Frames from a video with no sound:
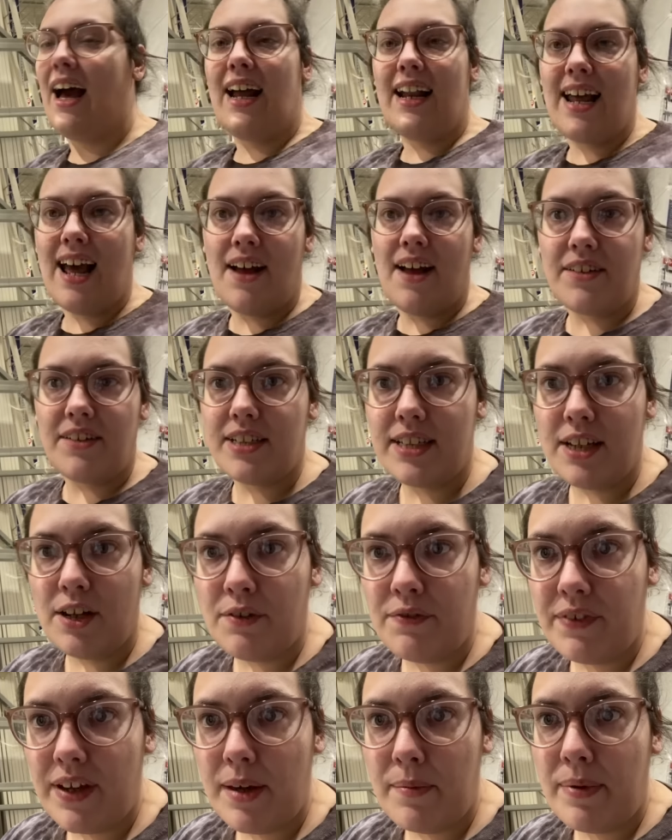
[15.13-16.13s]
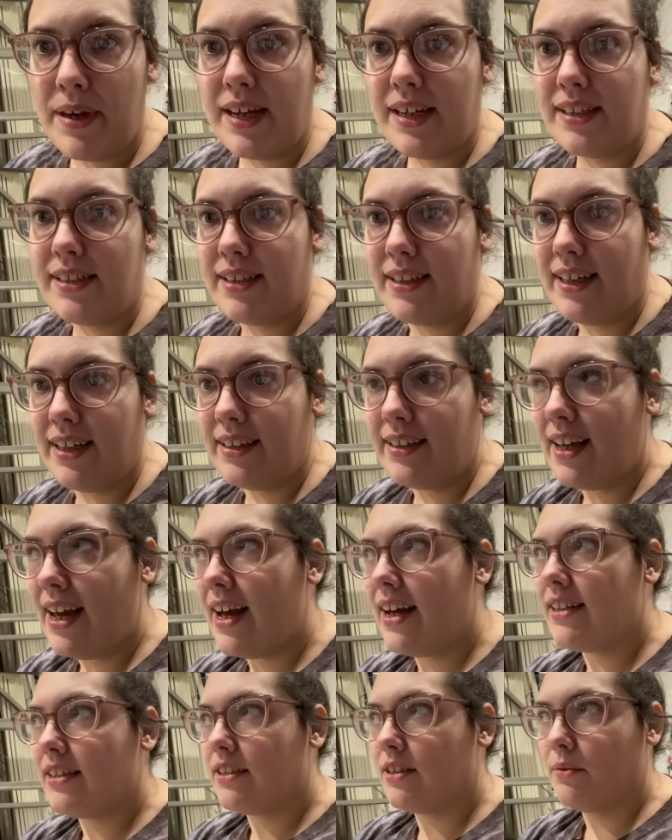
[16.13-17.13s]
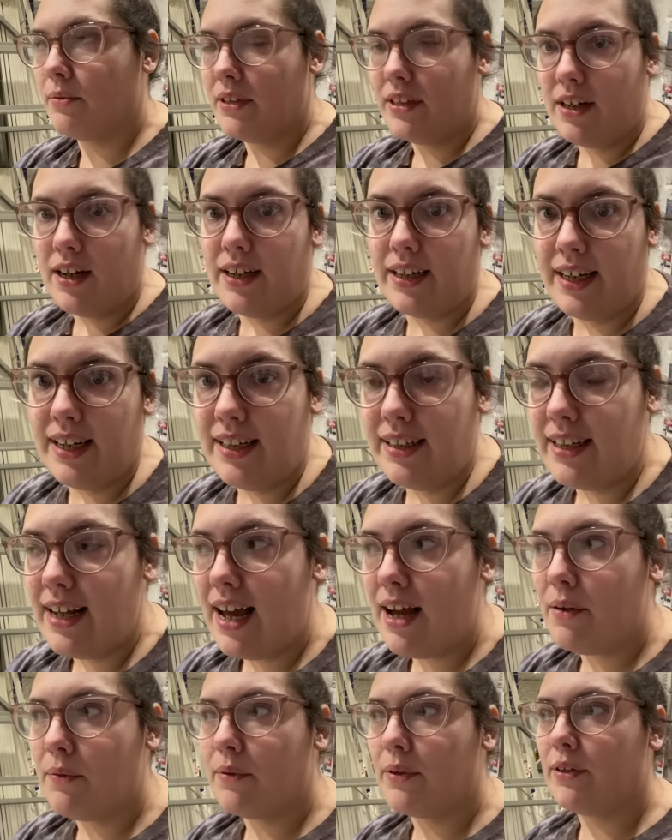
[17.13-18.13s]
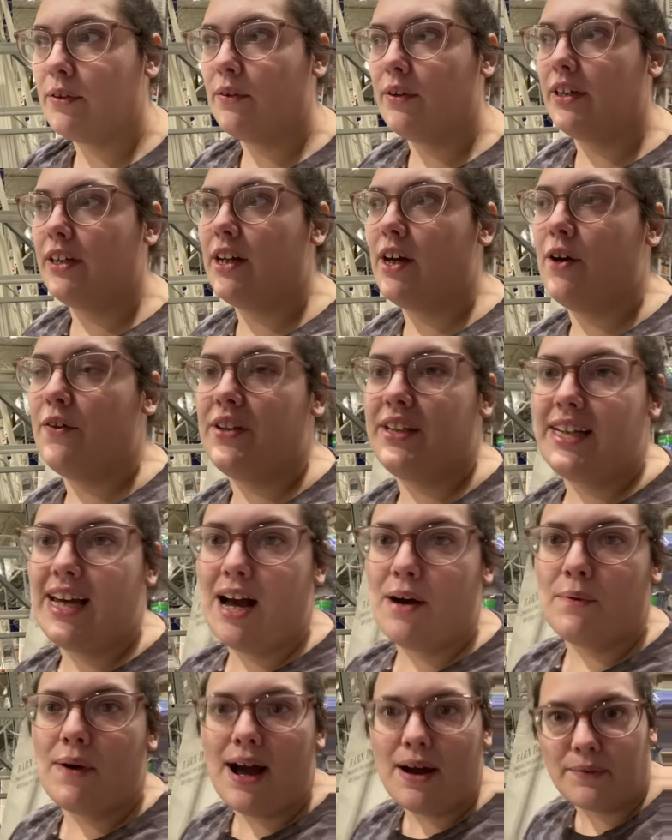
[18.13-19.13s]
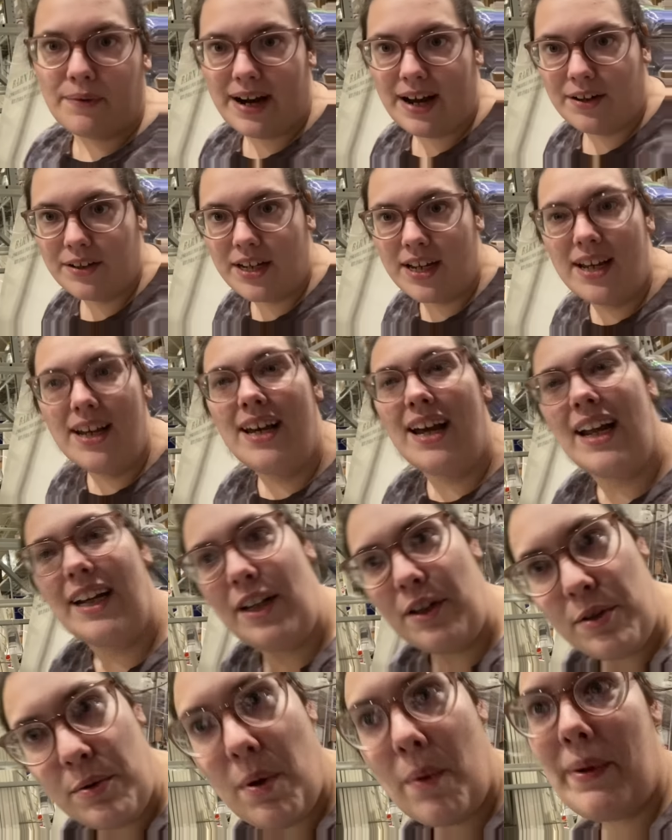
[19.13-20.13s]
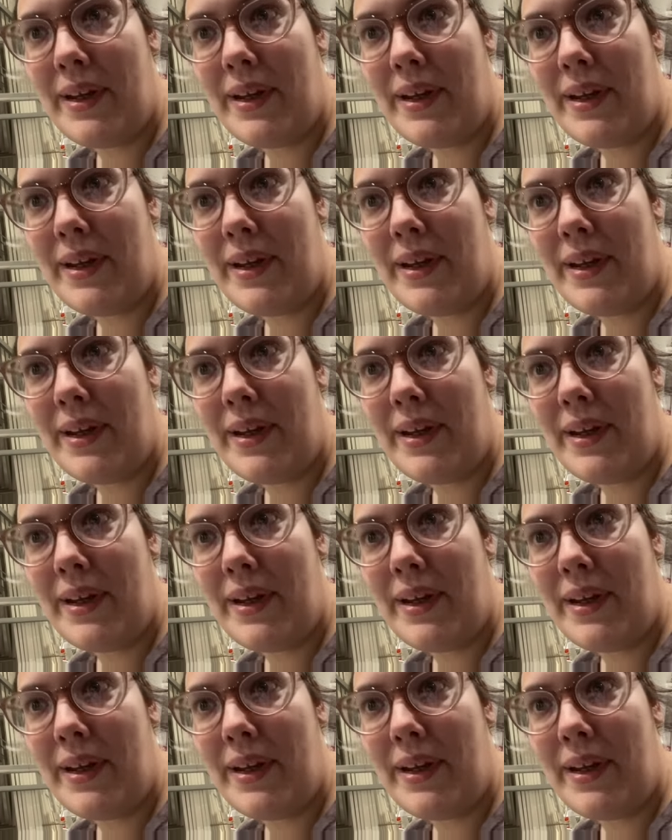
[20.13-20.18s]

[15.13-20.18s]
I'd have to sell feet picks to get that, so we're not getting that. We're going to go the DIY route and use what we